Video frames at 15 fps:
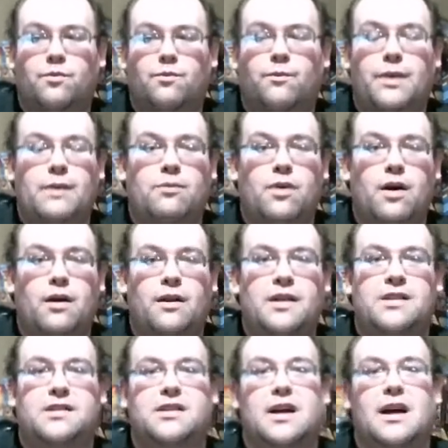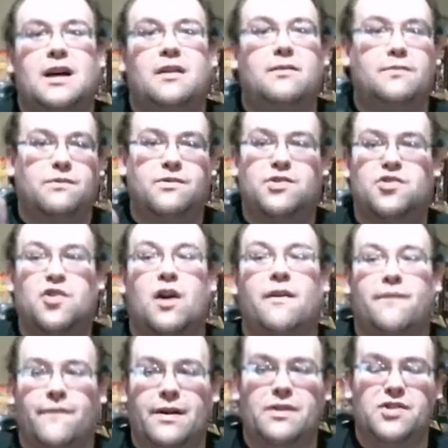big brawling style,
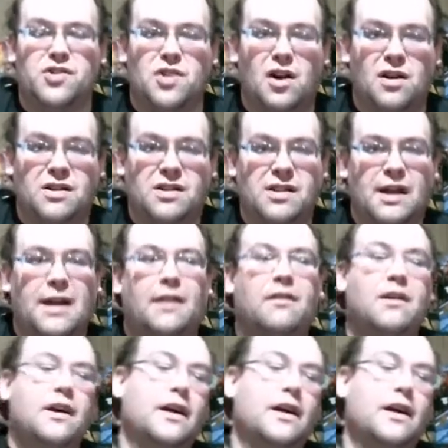strong, very strong style.